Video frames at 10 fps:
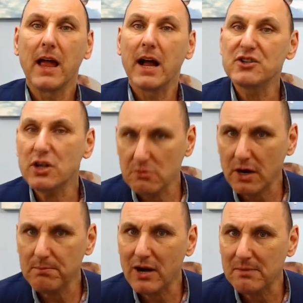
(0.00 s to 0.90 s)
And do you know
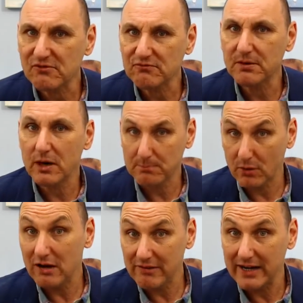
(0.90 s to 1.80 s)
what? I
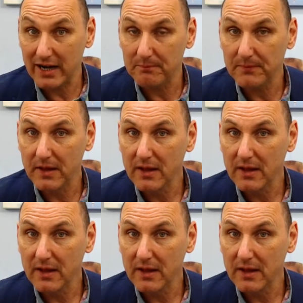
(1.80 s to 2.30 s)
put her rent up.